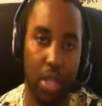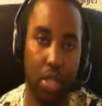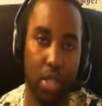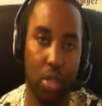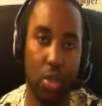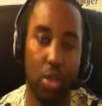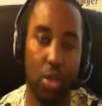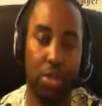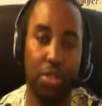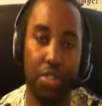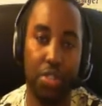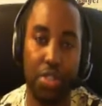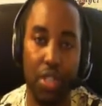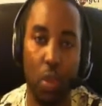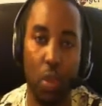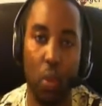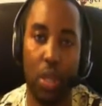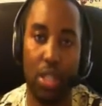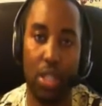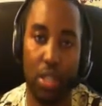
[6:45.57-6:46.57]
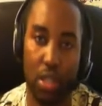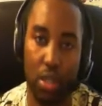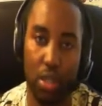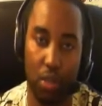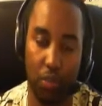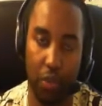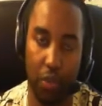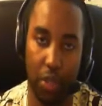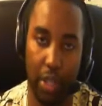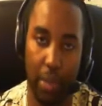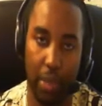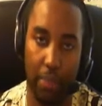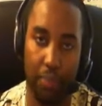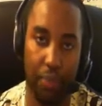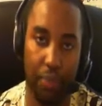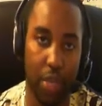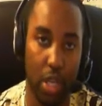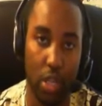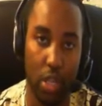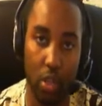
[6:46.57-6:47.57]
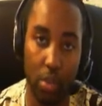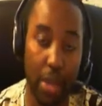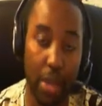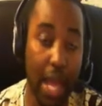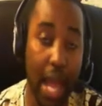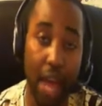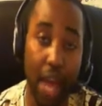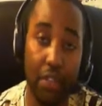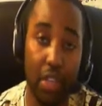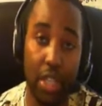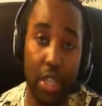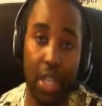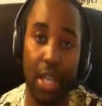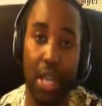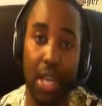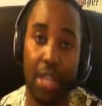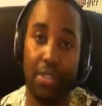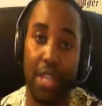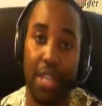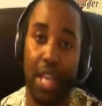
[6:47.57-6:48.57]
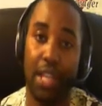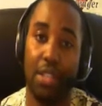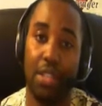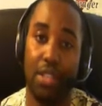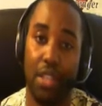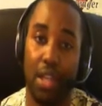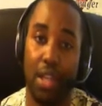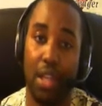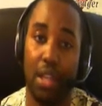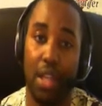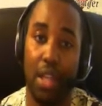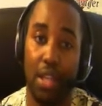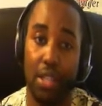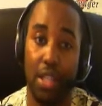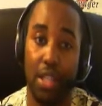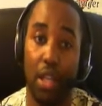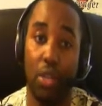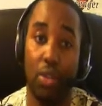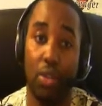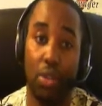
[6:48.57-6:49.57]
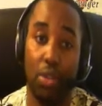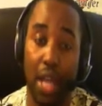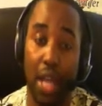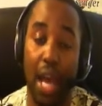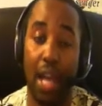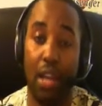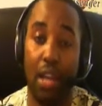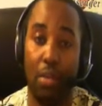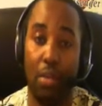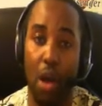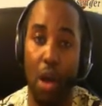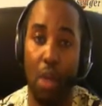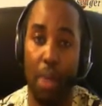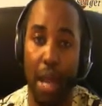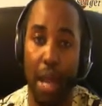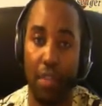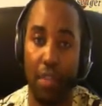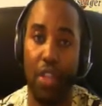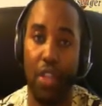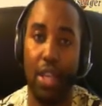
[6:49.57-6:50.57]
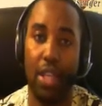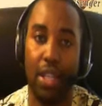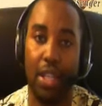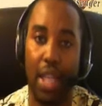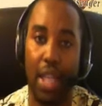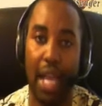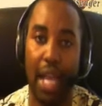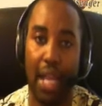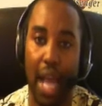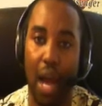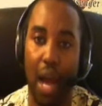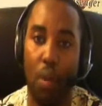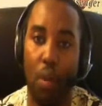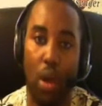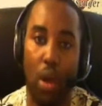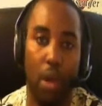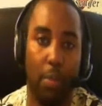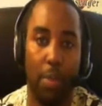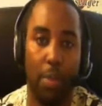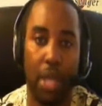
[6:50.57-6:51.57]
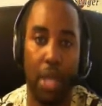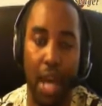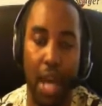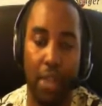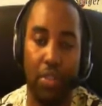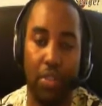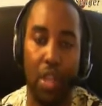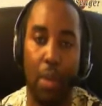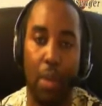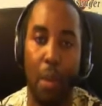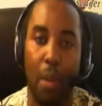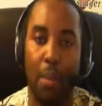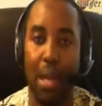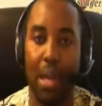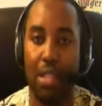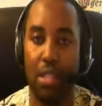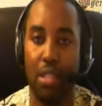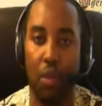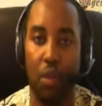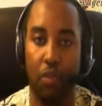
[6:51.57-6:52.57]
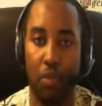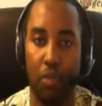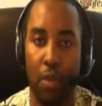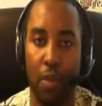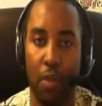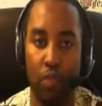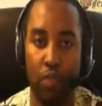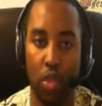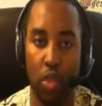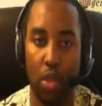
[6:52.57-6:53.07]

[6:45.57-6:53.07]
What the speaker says: To see what's good for them. You may have a kid that's 18 and they tell you, Dad and Mom, I think I want to be out there by myself.